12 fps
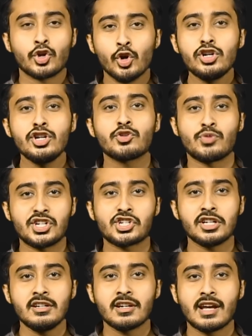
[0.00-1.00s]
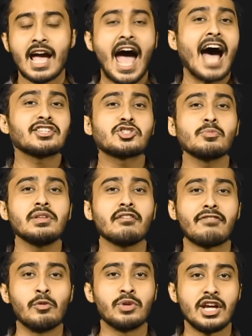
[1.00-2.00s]
Good nutrition has to be the
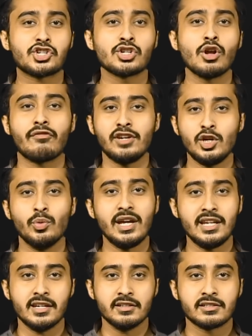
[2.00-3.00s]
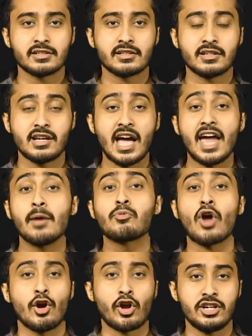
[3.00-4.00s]
foundation of a new India and a
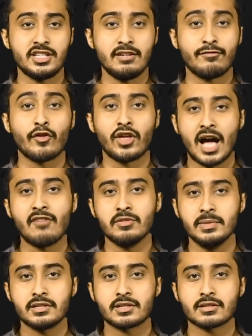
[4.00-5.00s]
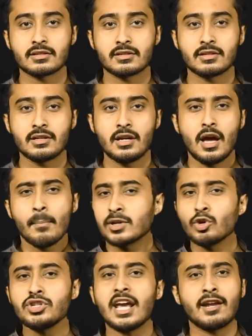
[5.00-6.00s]
priority for the government. But
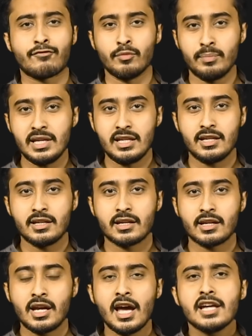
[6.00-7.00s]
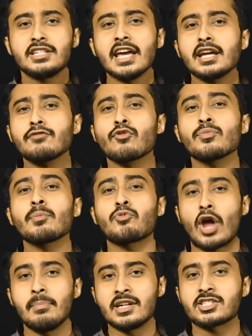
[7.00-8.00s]
don't take it from me. Take it from the
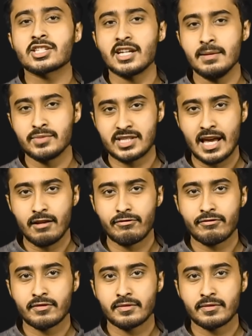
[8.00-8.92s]
Prime Minister himself.